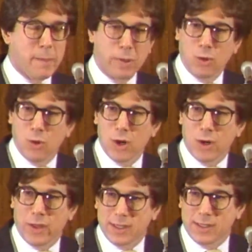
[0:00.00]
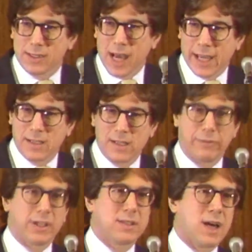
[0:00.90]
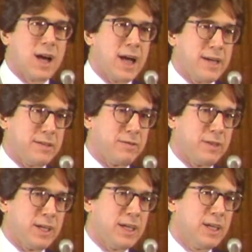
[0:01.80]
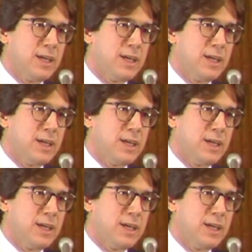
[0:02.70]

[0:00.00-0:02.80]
belong on the scientific side of the